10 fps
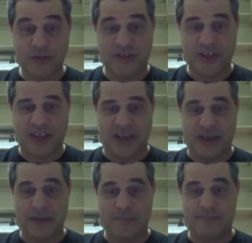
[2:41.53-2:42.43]
The
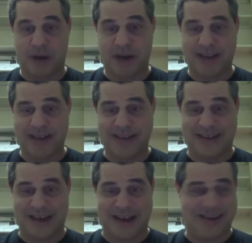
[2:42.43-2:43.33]
money
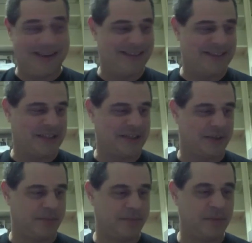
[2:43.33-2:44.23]
line
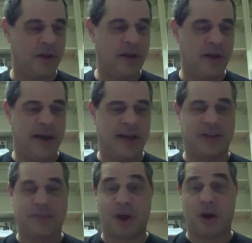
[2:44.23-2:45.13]
system ends
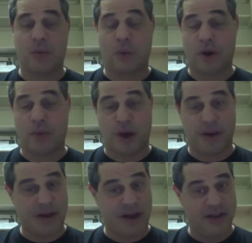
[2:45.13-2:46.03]
up going
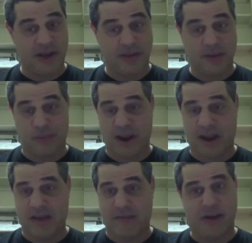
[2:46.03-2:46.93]
1-1. Anytime you
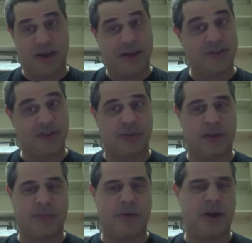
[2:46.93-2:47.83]
break even and still
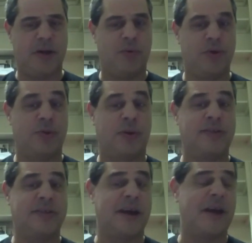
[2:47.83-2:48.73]
make money, what do I
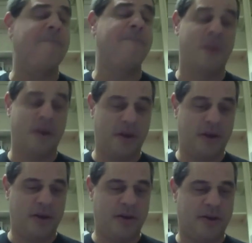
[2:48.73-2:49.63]
say?
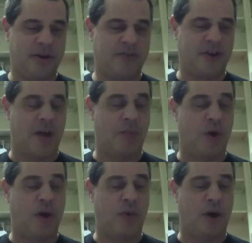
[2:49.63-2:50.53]
Nice job.
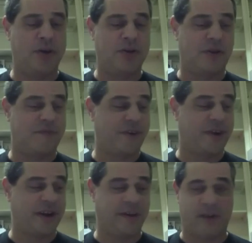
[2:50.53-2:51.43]
1-1, good for
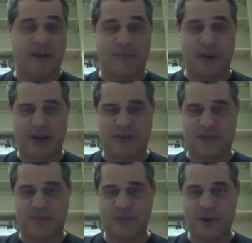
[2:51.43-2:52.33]

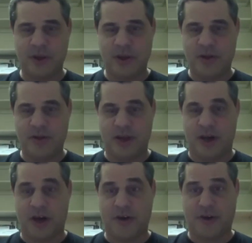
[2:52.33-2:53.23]
$95. The
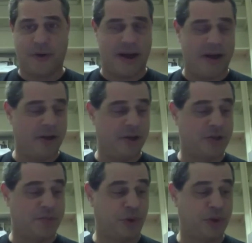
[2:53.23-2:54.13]
Underground
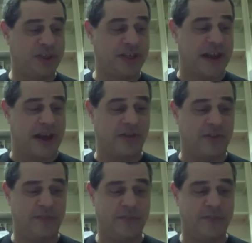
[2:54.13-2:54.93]
Sports Connection